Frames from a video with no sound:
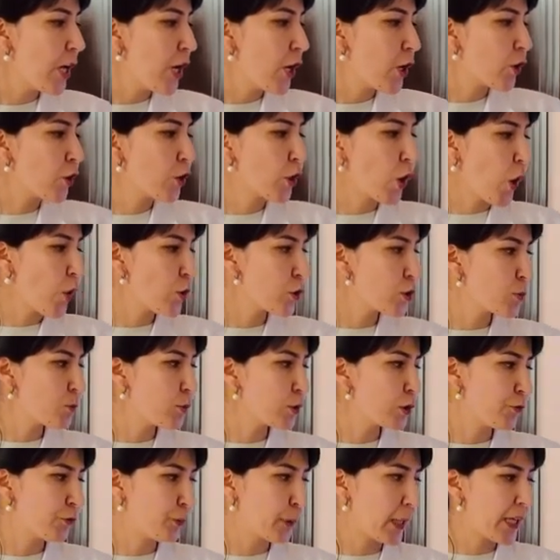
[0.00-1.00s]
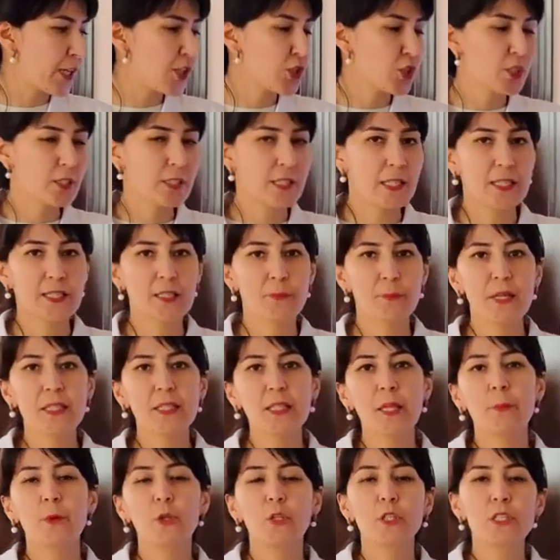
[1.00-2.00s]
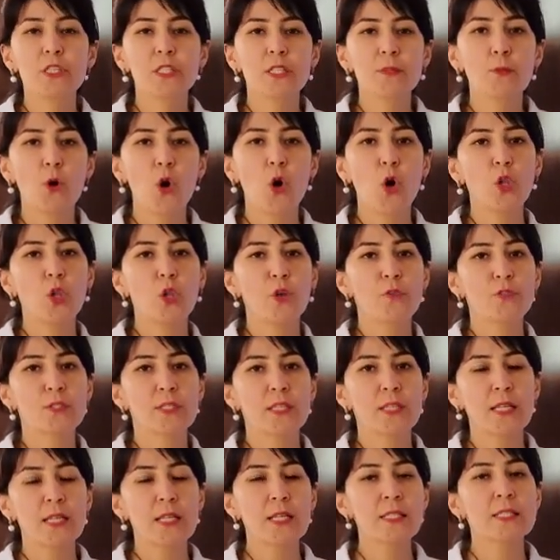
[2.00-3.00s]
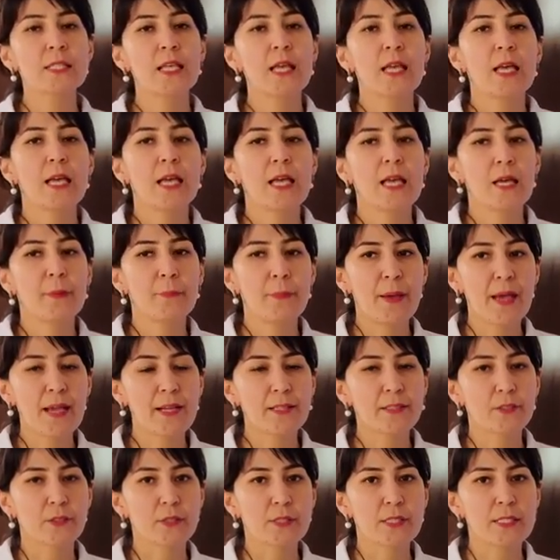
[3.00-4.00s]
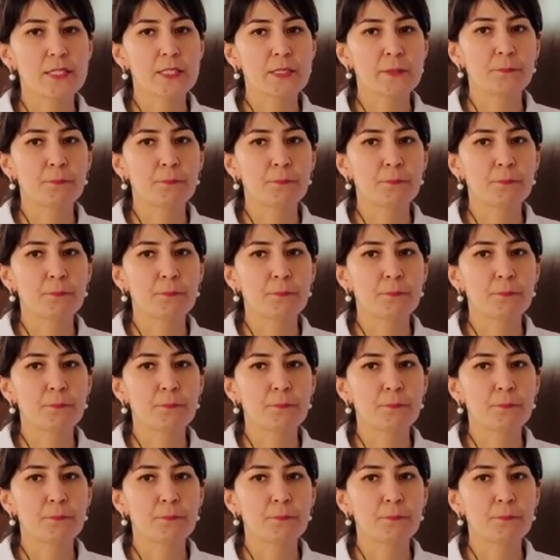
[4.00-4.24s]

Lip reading: growth, multiplication, and metabolism all of these bacteria.